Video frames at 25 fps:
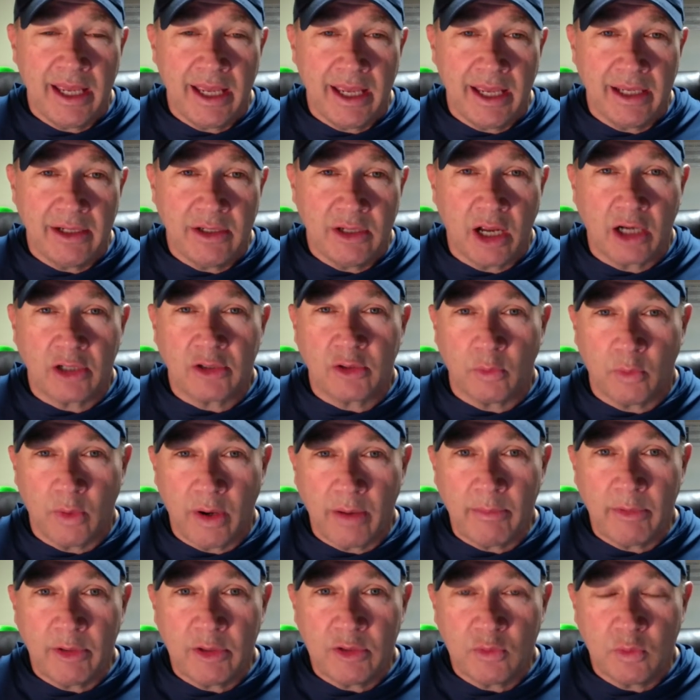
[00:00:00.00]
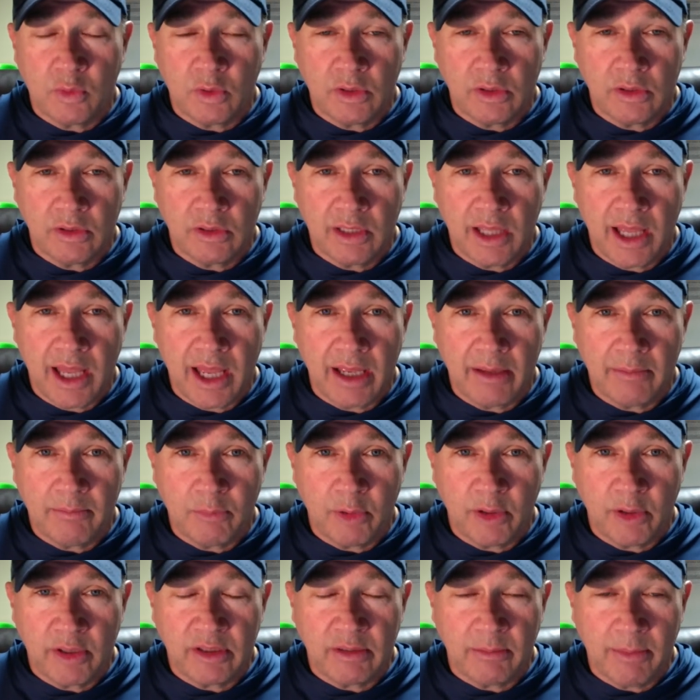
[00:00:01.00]
And Dr. Rummage will
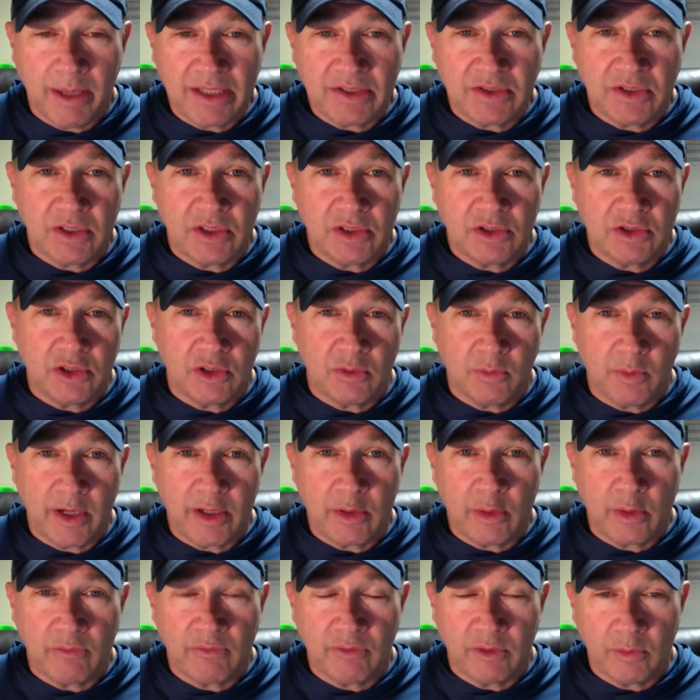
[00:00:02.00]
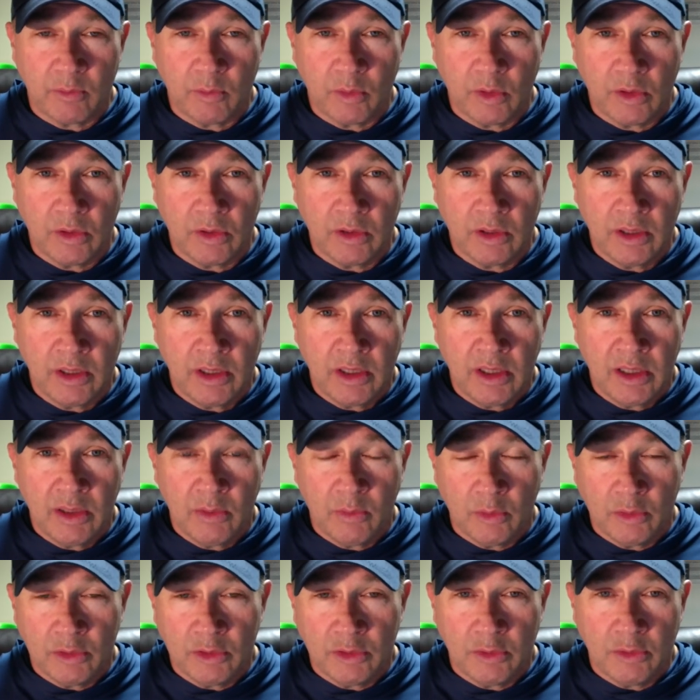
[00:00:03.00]
bring the message and Ray Griffin will
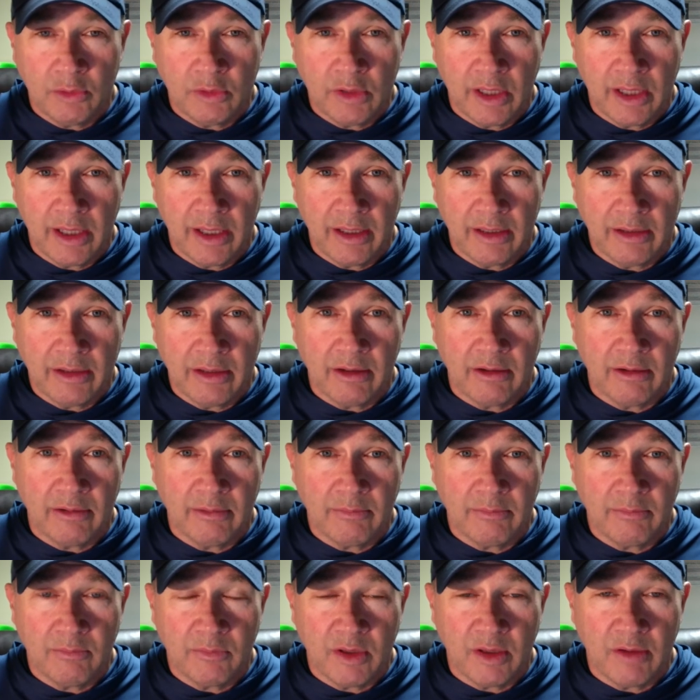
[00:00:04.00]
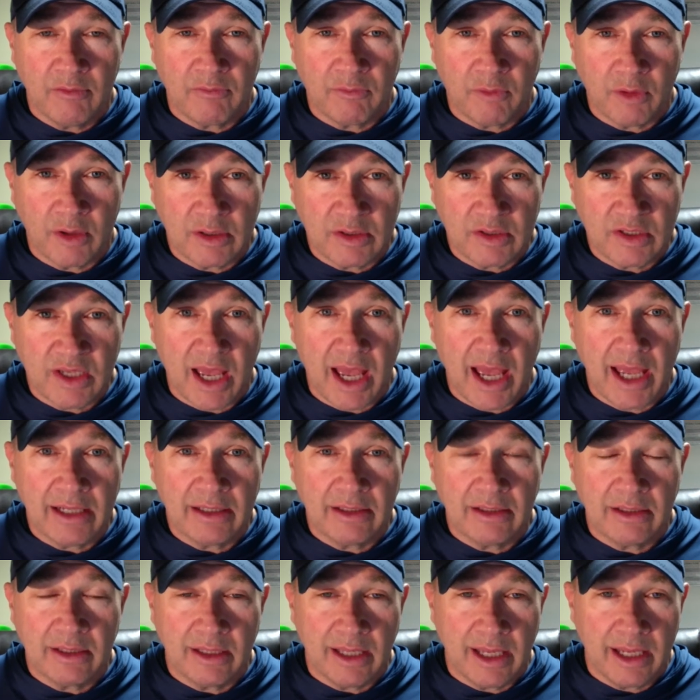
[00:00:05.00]
will do the the the front side
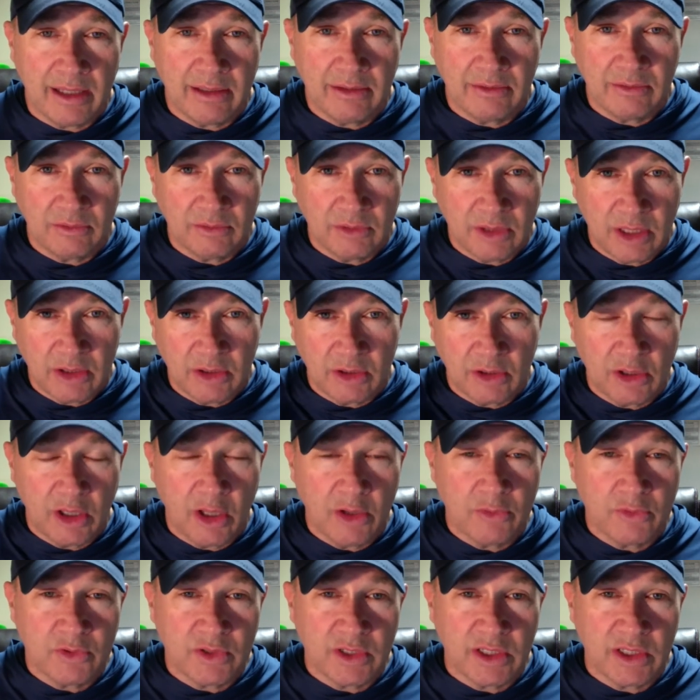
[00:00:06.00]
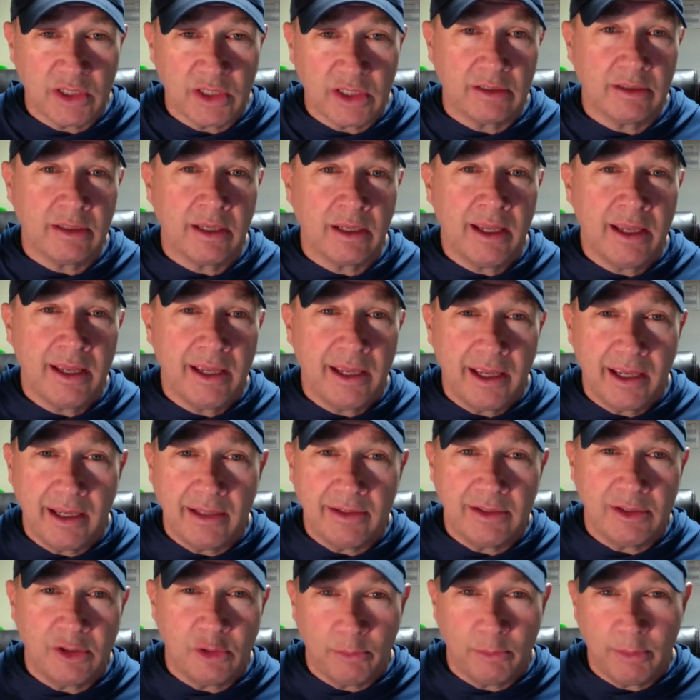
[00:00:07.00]
and and, and the closing and
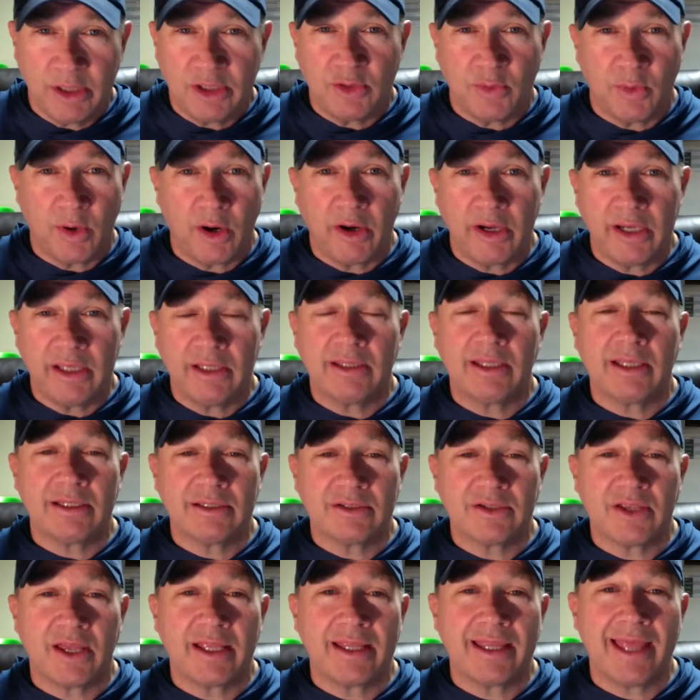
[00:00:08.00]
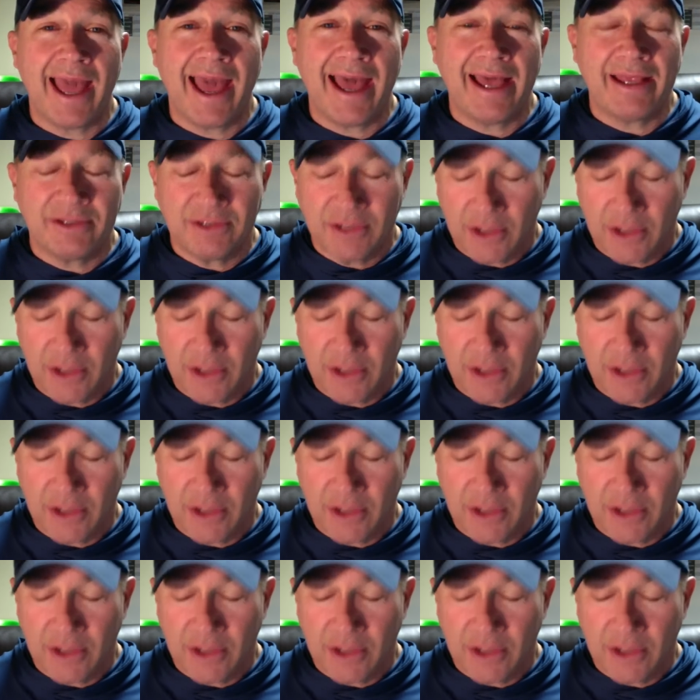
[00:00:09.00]
and the obituary and things like that.